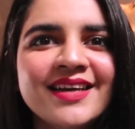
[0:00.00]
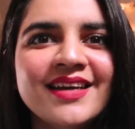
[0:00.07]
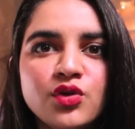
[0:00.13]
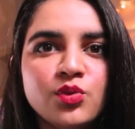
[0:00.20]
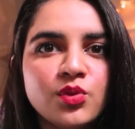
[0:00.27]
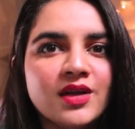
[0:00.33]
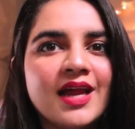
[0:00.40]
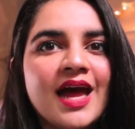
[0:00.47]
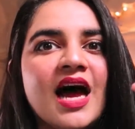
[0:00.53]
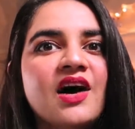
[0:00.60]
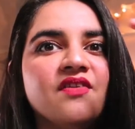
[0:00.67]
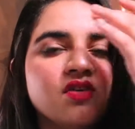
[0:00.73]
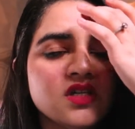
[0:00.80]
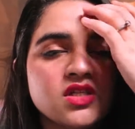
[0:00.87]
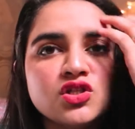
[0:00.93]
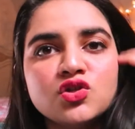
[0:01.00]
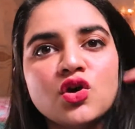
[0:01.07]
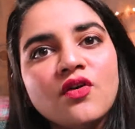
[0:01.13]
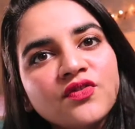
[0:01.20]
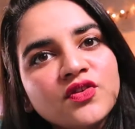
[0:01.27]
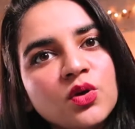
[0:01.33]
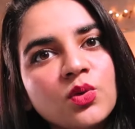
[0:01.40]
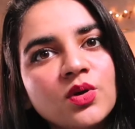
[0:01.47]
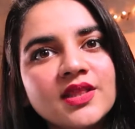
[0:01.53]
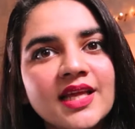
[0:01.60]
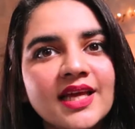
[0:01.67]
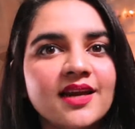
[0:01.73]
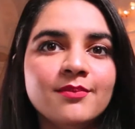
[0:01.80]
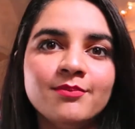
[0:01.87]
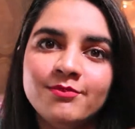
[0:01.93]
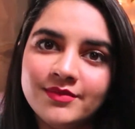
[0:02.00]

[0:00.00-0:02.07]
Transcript: You can have a soft tone, then